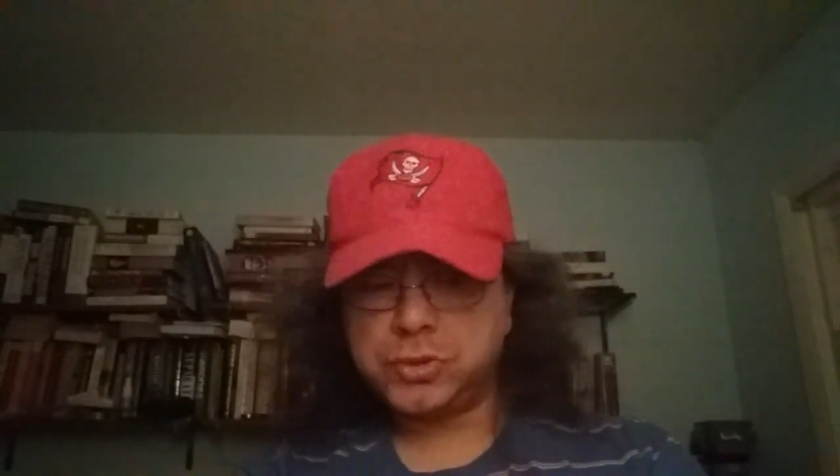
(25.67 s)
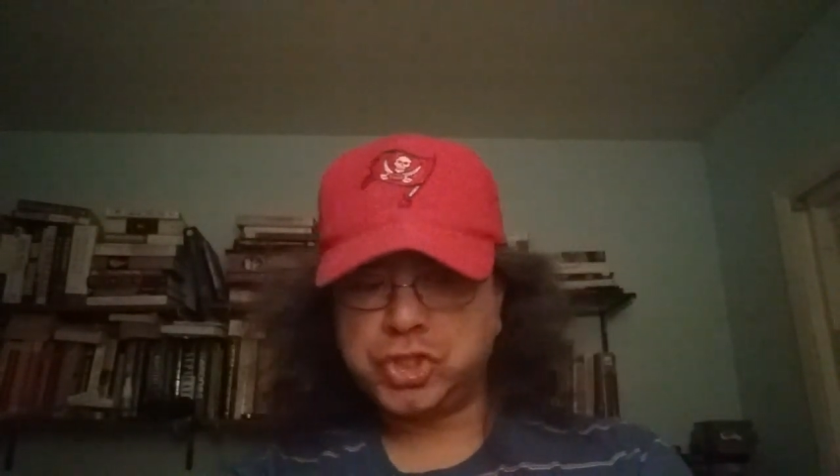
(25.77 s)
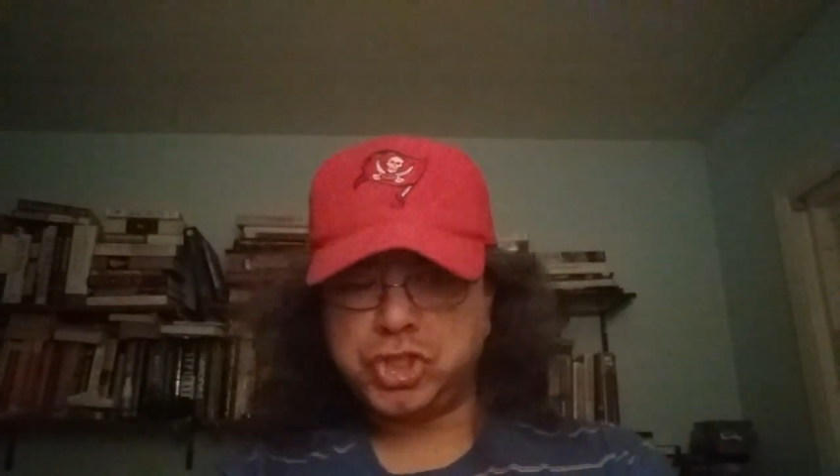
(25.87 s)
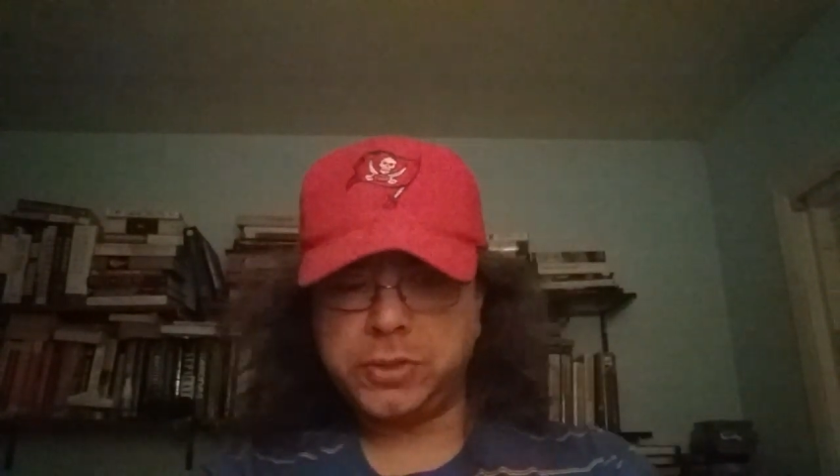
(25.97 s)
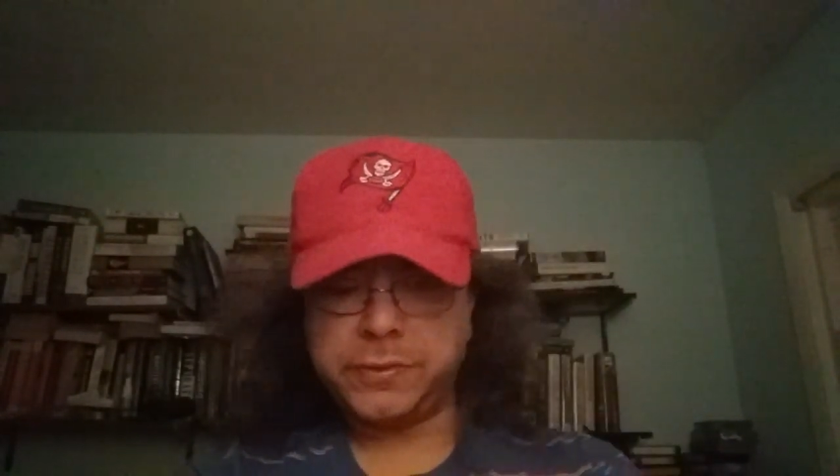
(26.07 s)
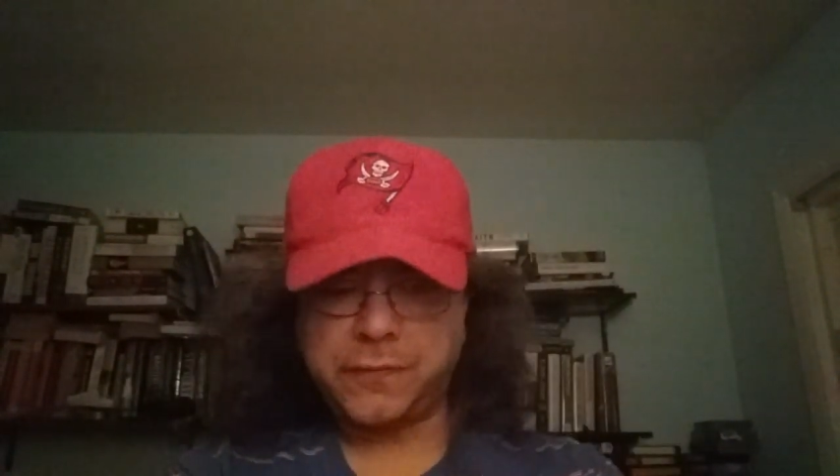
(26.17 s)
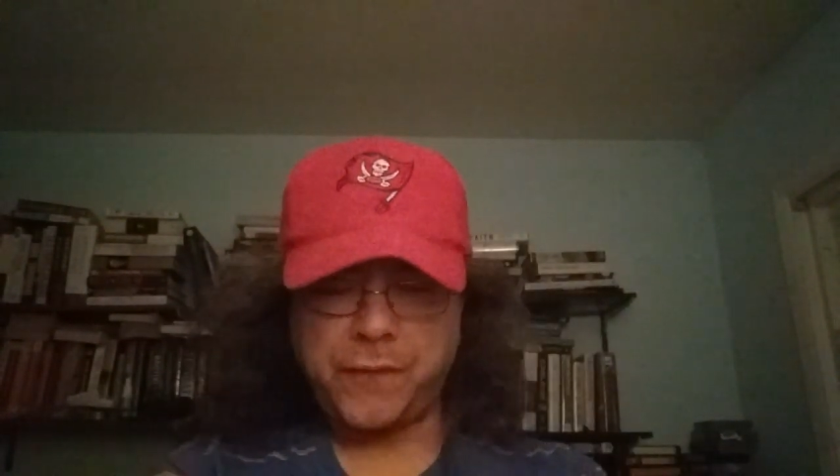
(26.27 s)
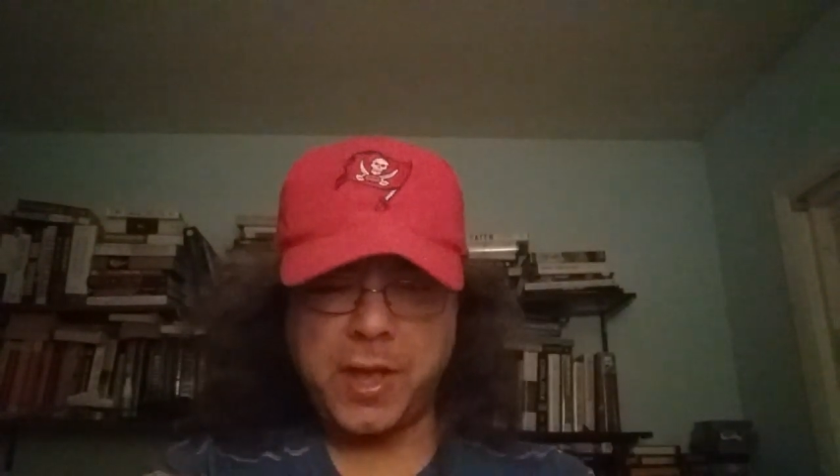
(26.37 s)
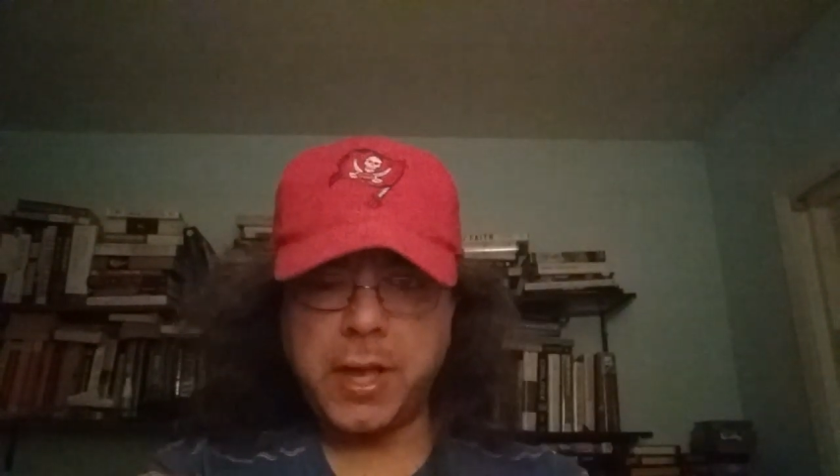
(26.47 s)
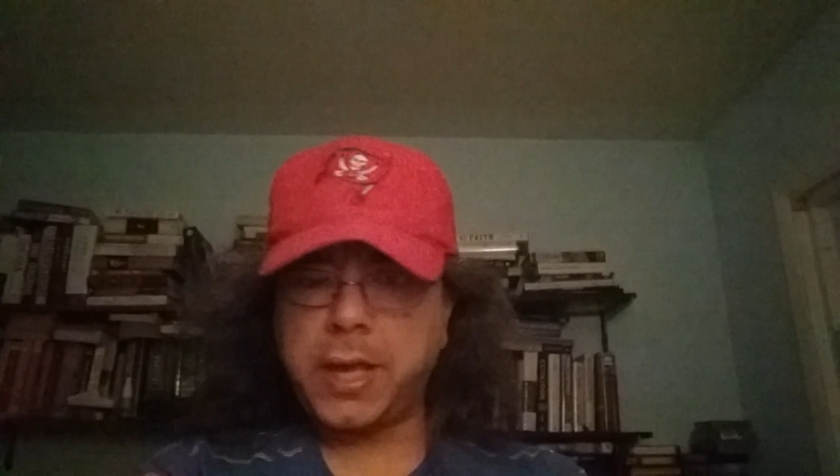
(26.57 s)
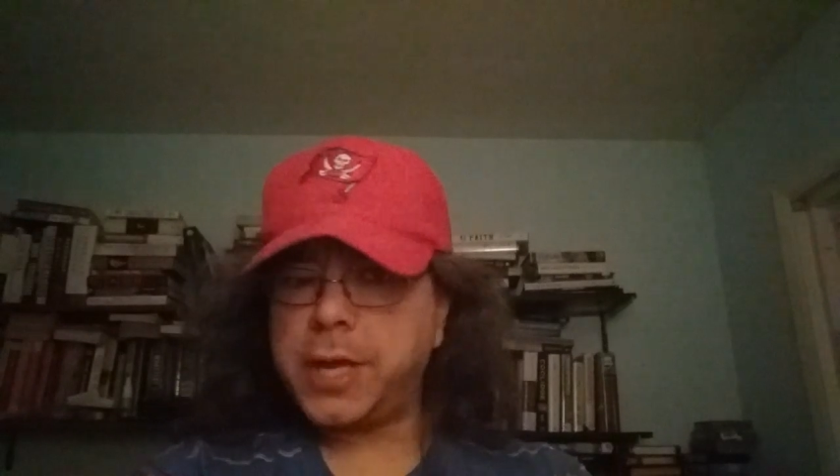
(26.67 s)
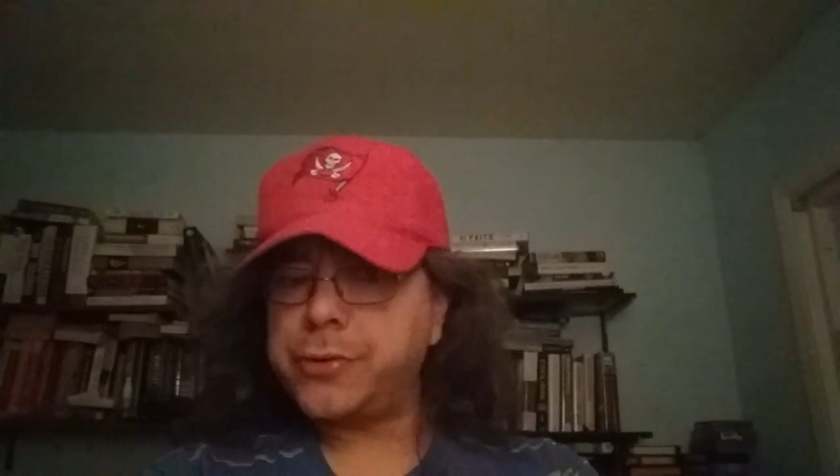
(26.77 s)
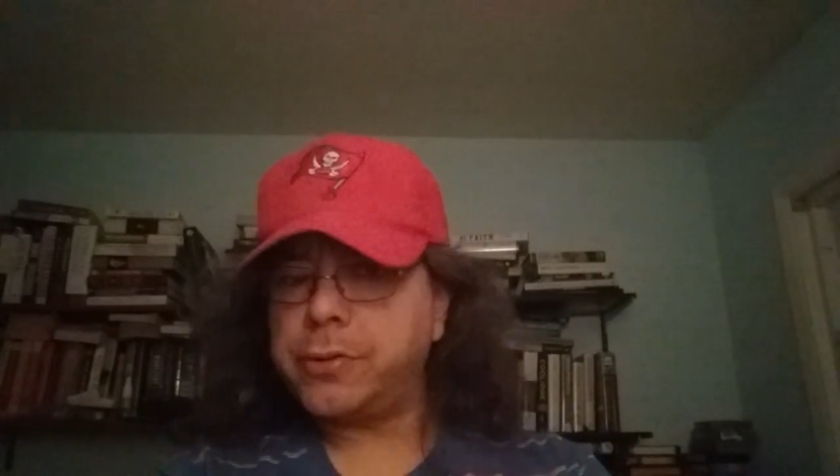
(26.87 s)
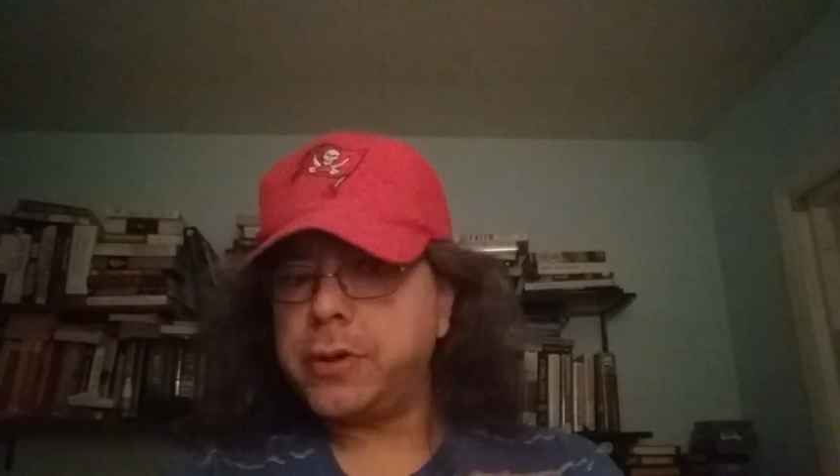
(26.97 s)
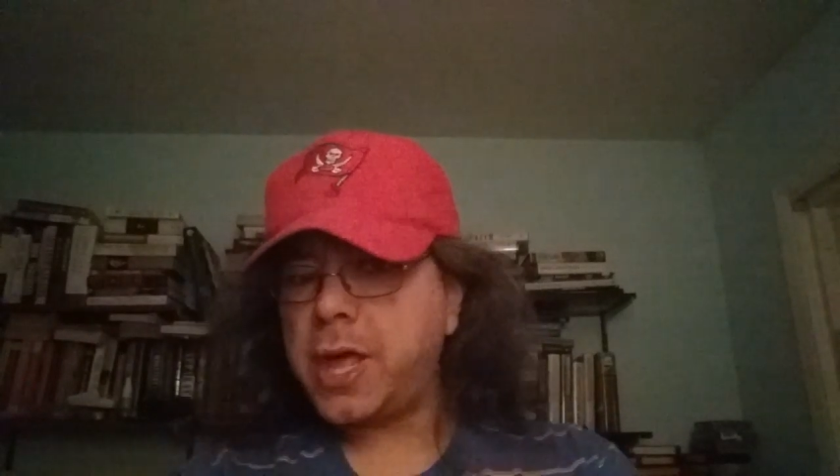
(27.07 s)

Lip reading: she was fake and her